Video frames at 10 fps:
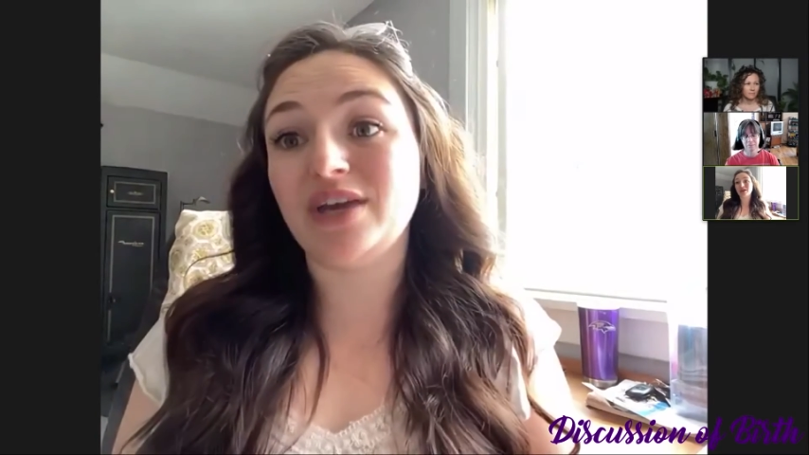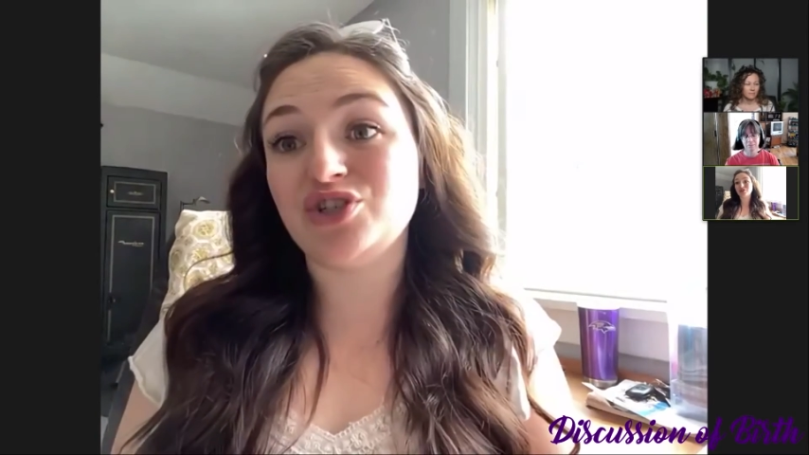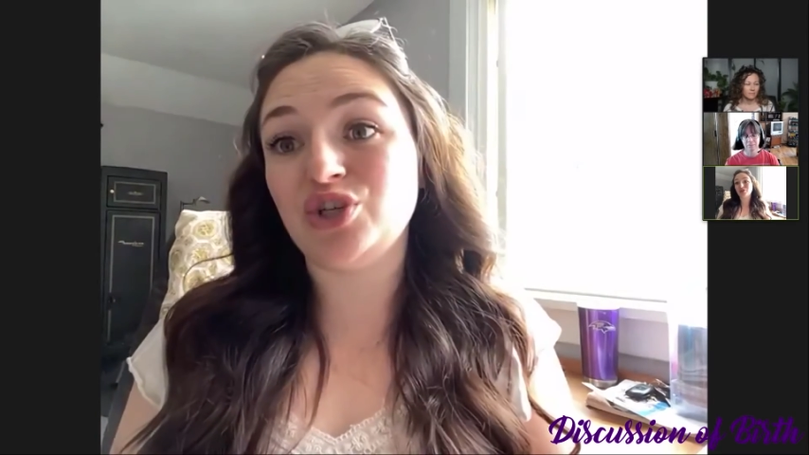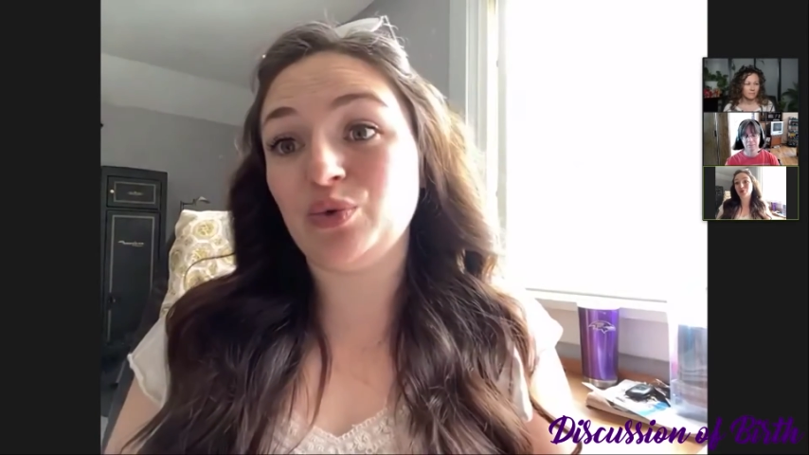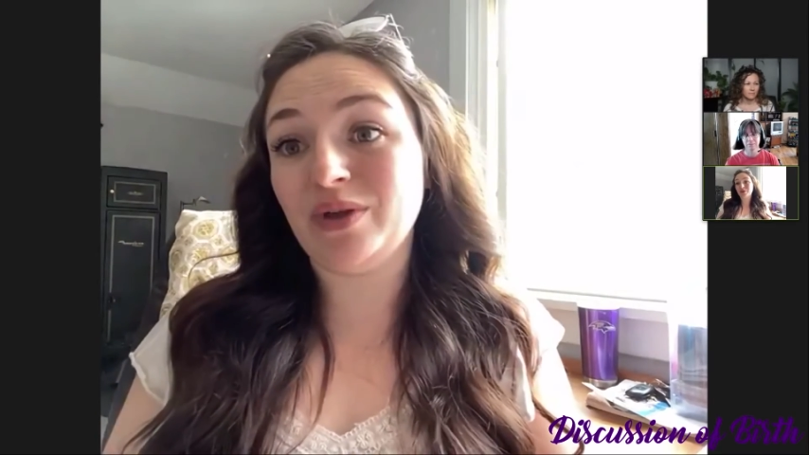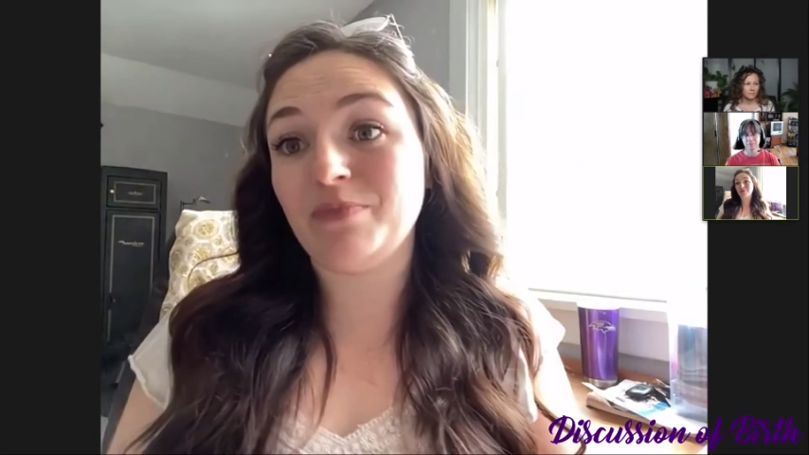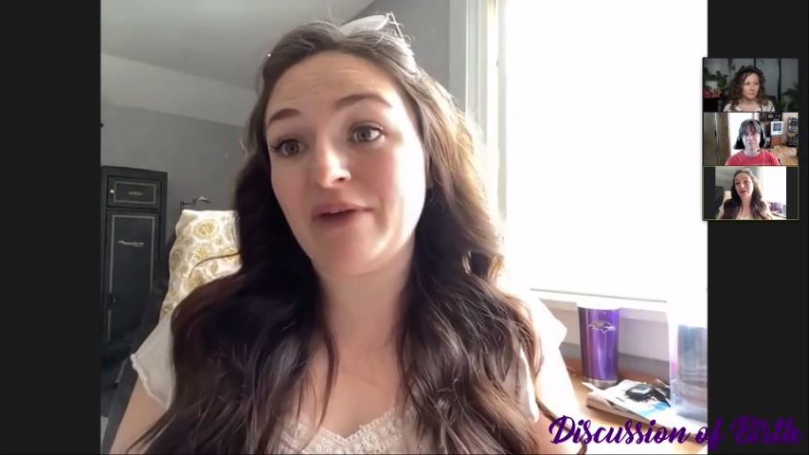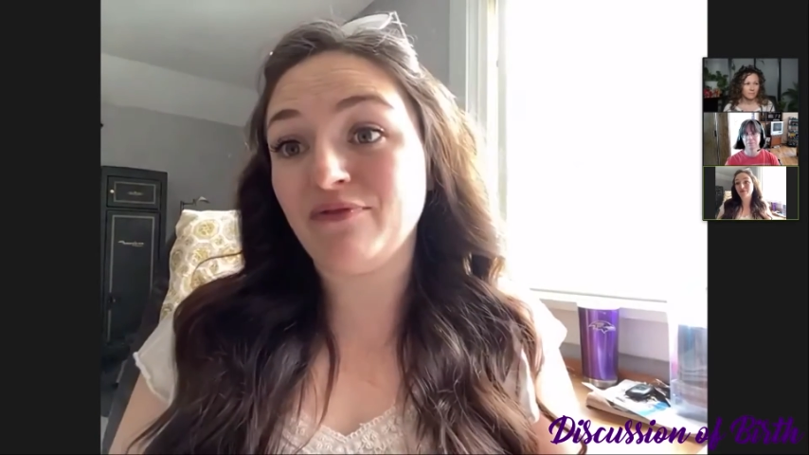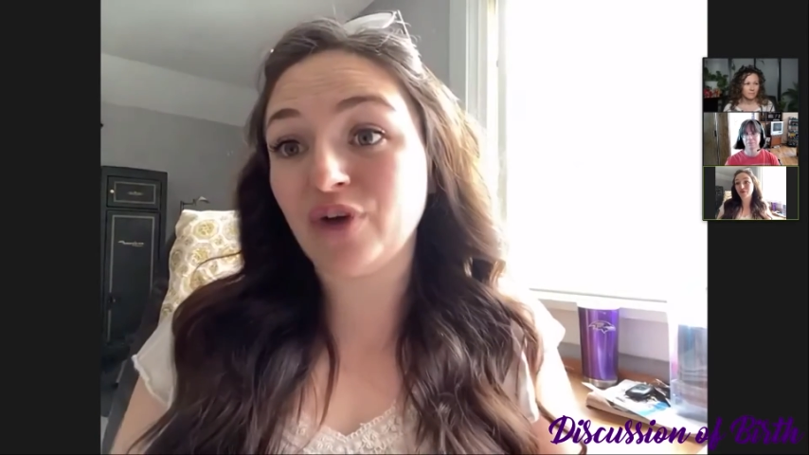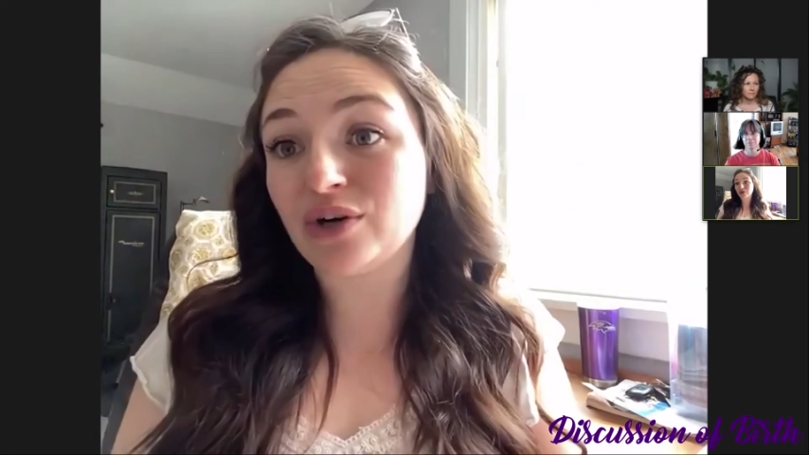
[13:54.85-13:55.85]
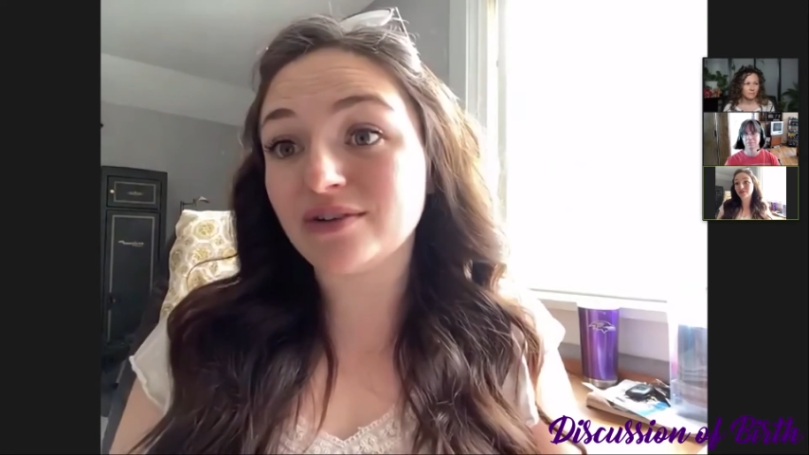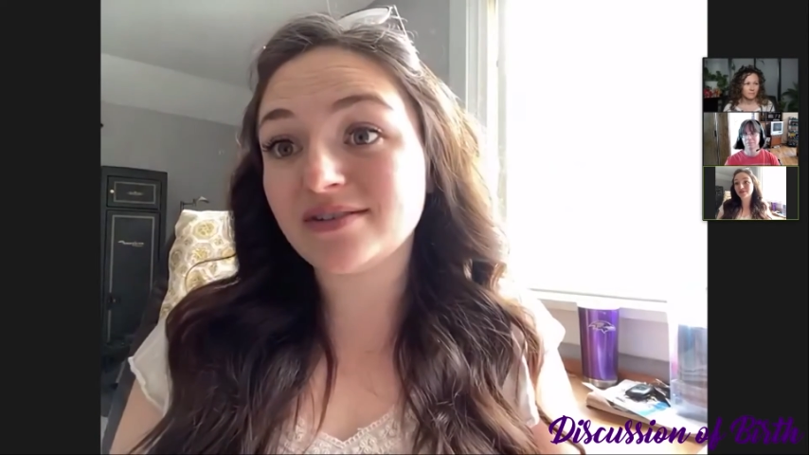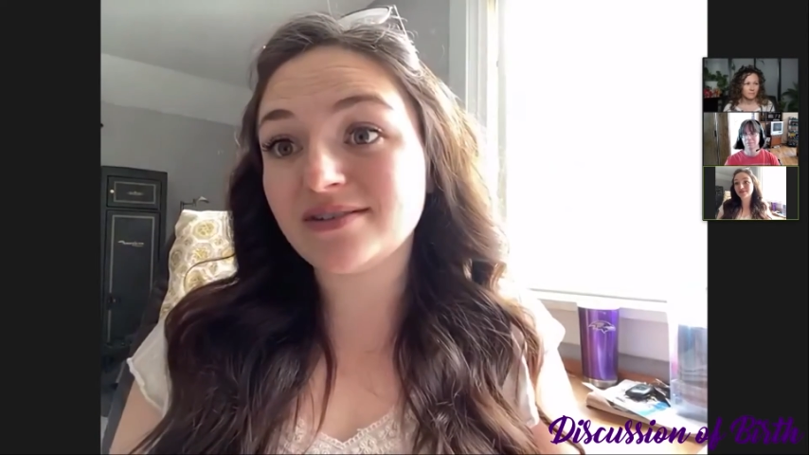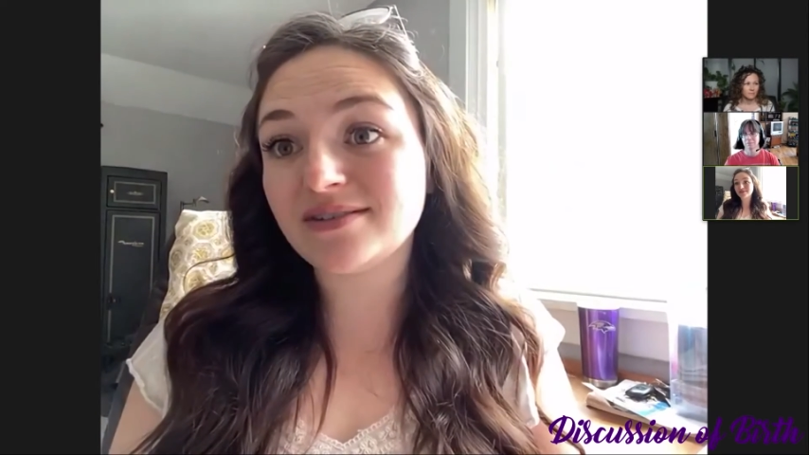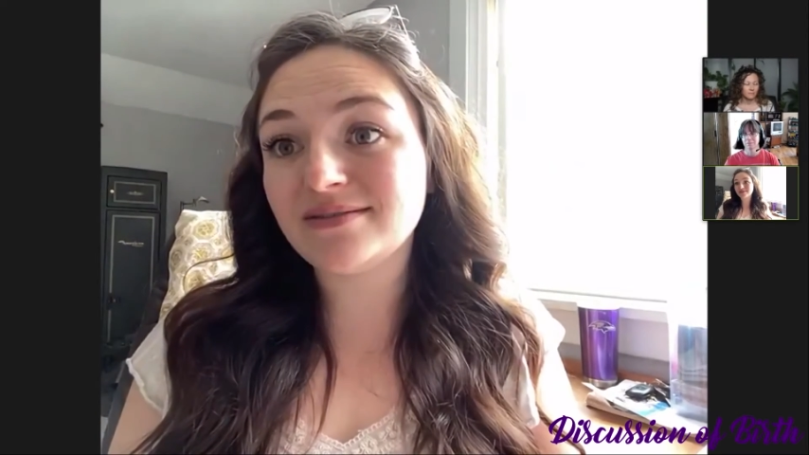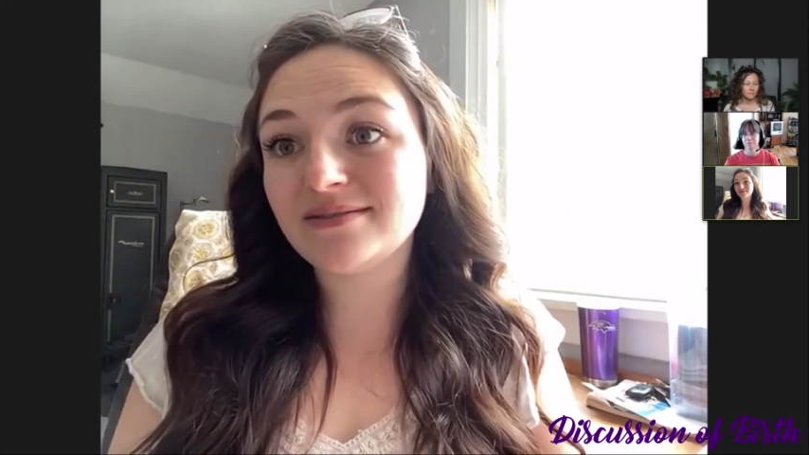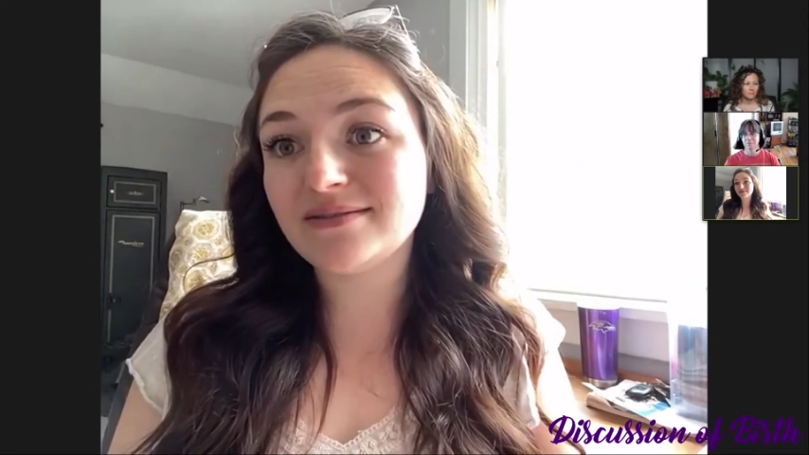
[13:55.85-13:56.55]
issue with my first.